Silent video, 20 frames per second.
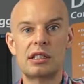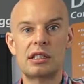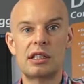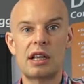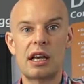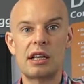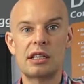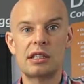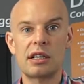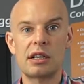
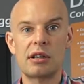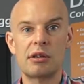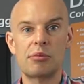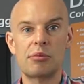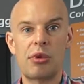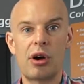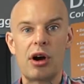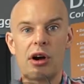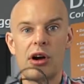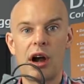data
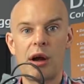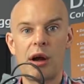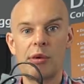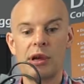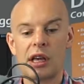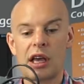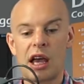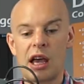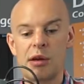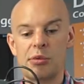programming
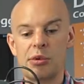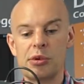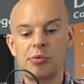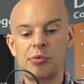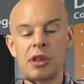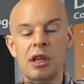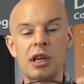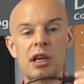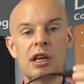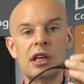cable.
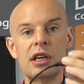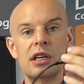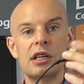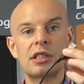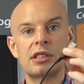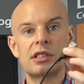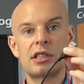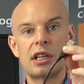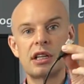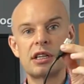
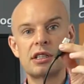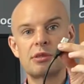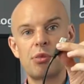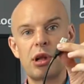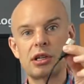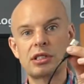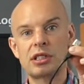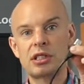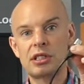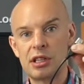So this
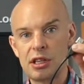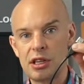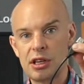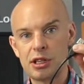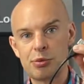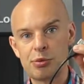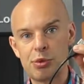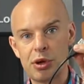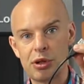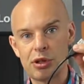plugs into the
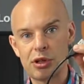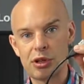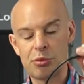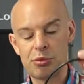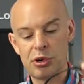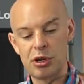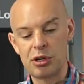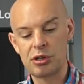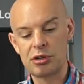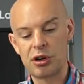USB on the
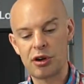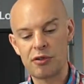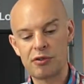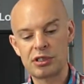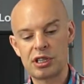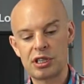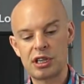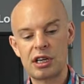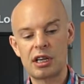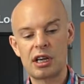computer,
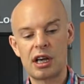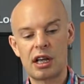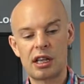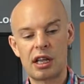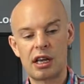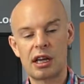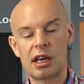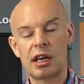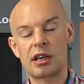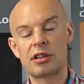obviously, and
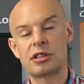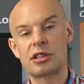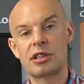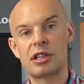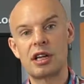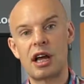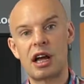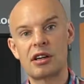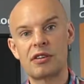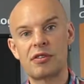then it goes to the
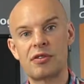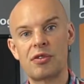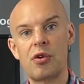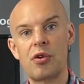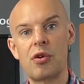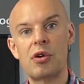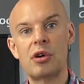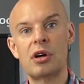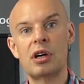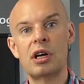
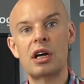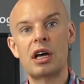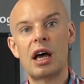DASH4.